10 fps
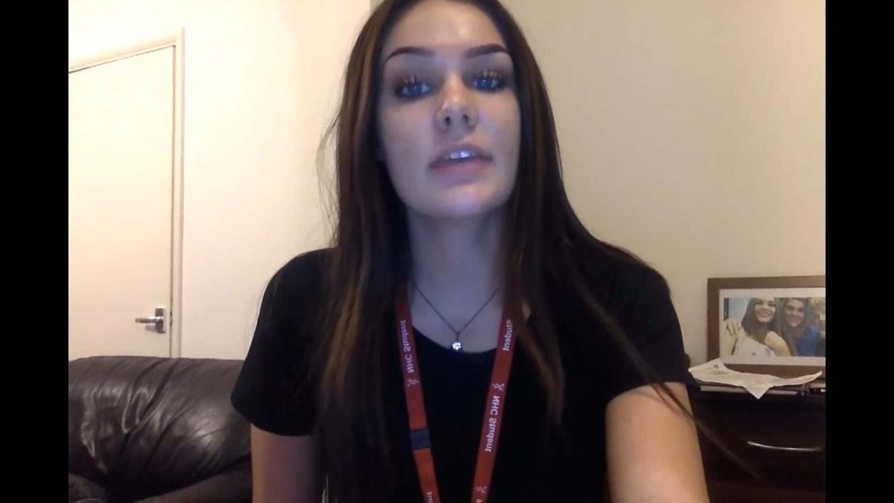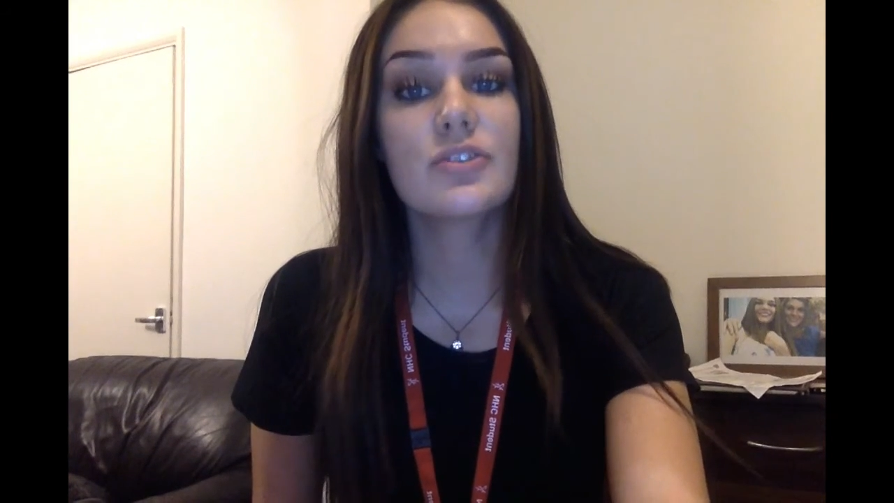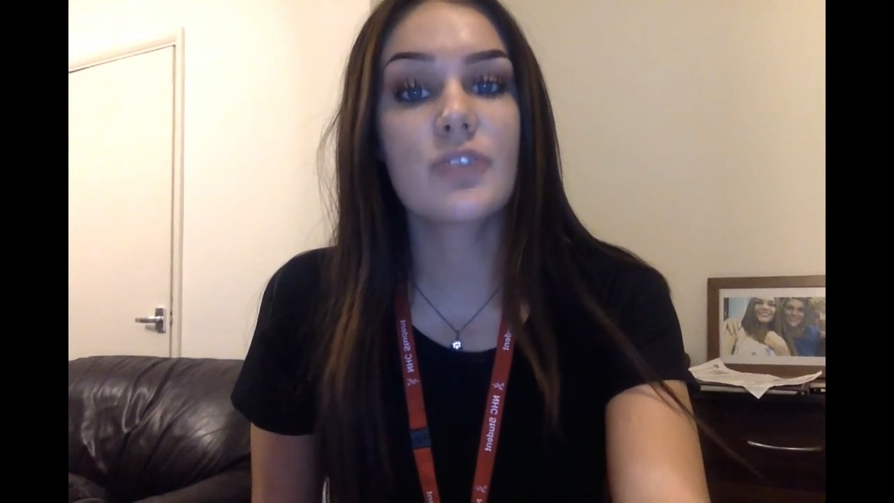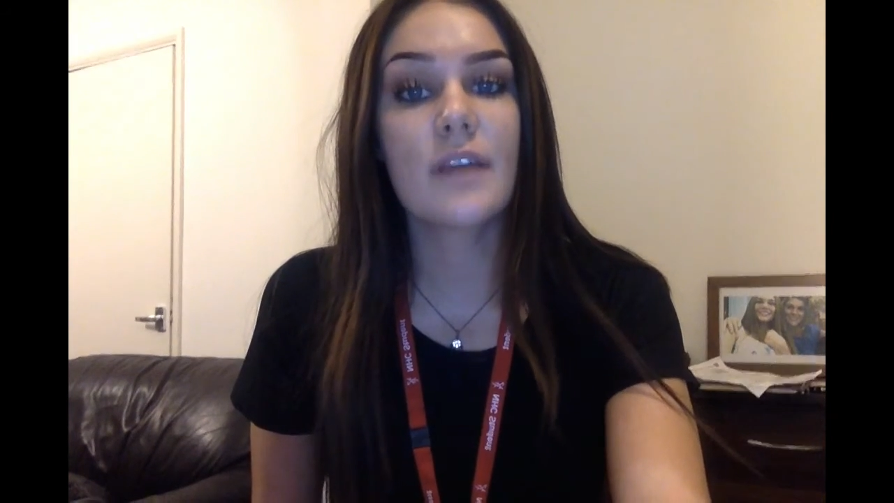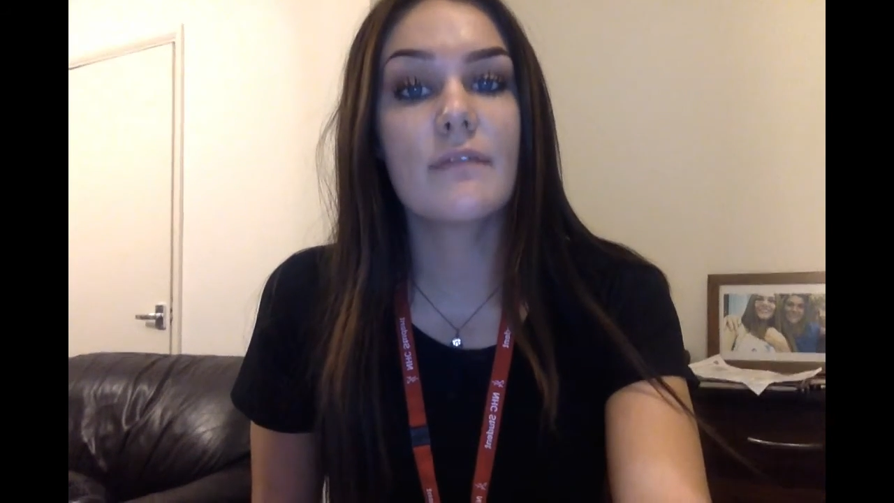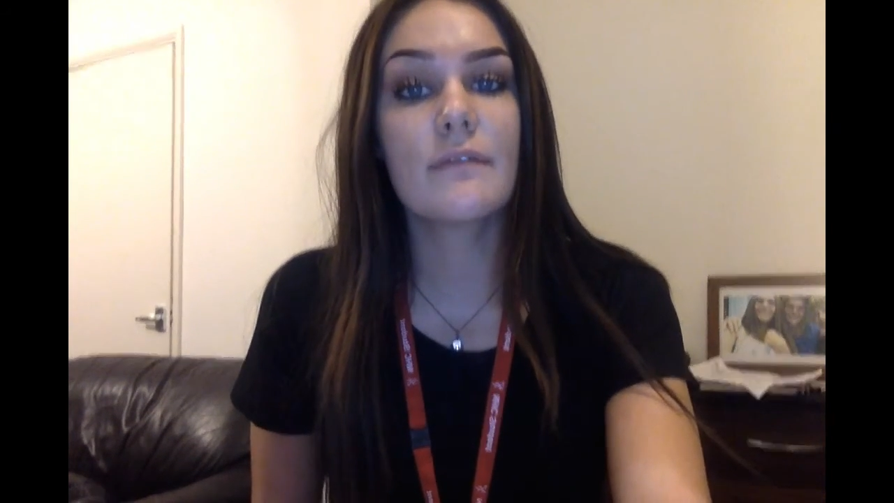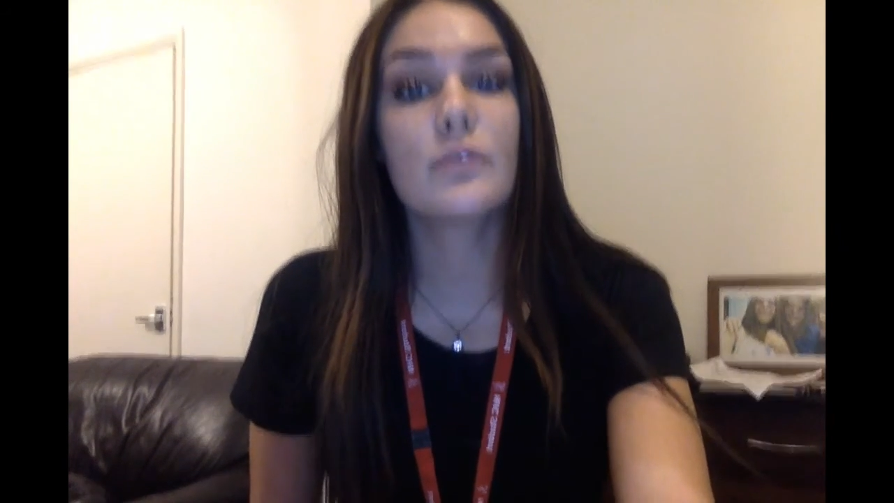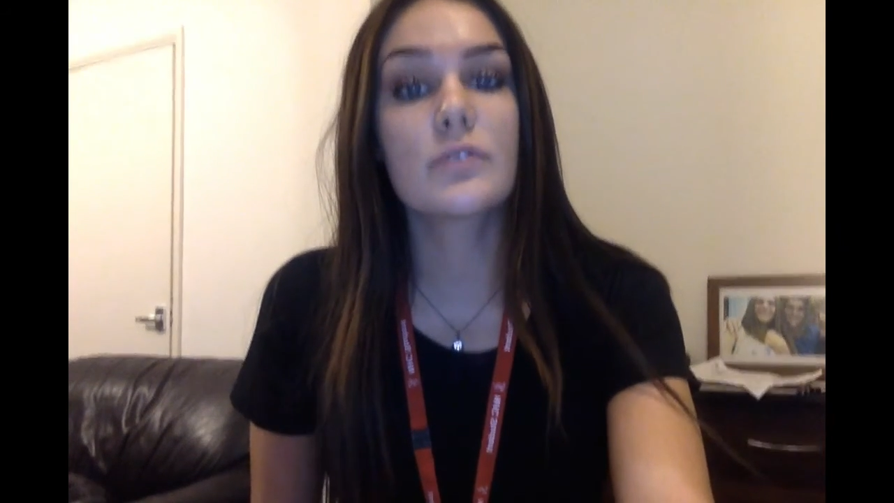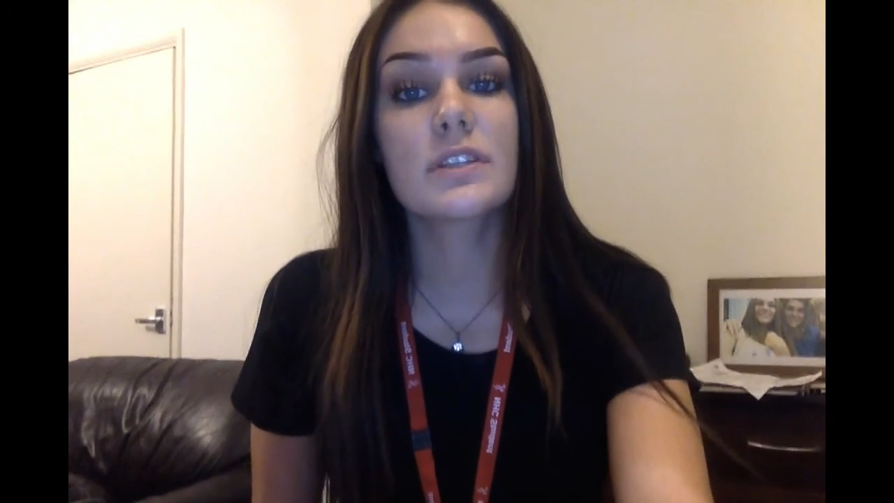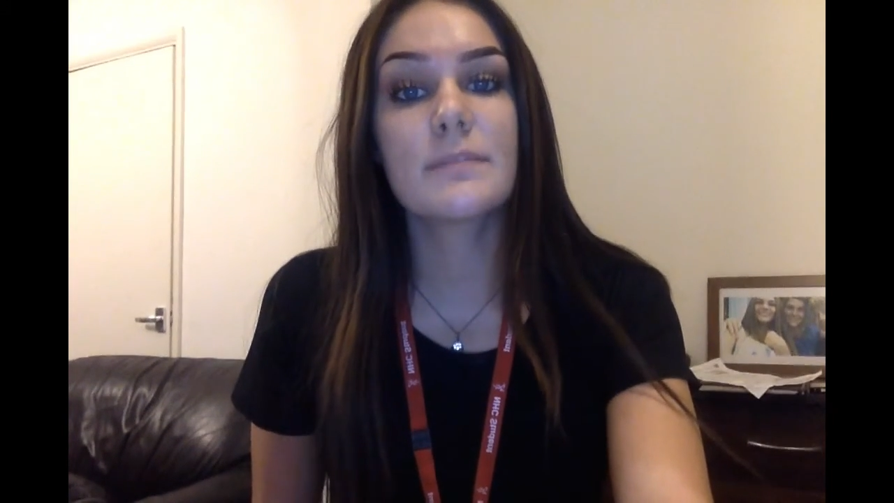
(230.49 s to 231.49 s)
strength
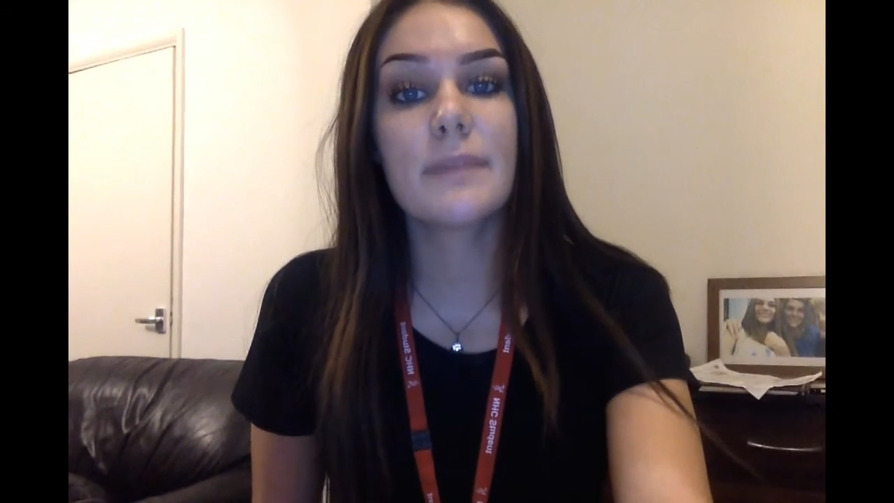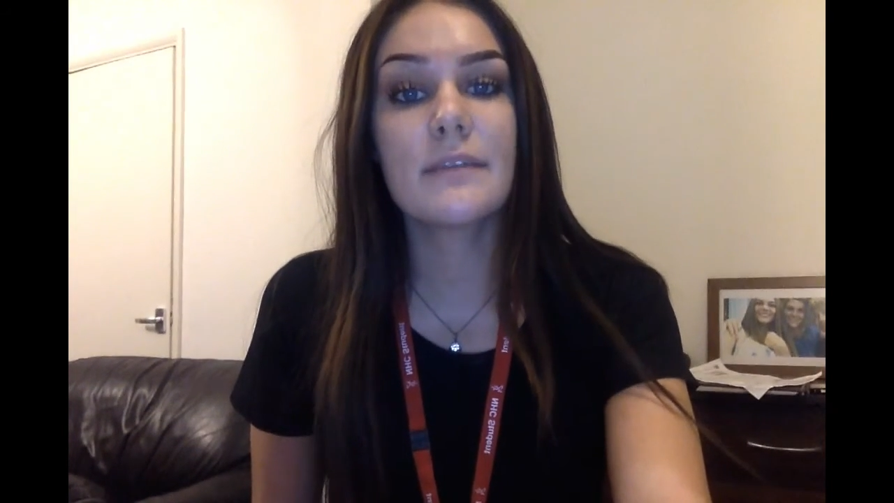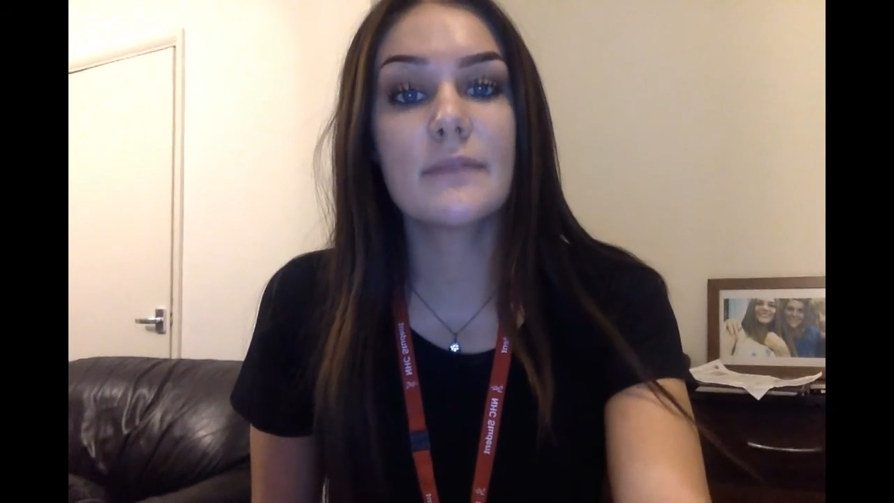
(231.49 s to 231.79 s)
or speed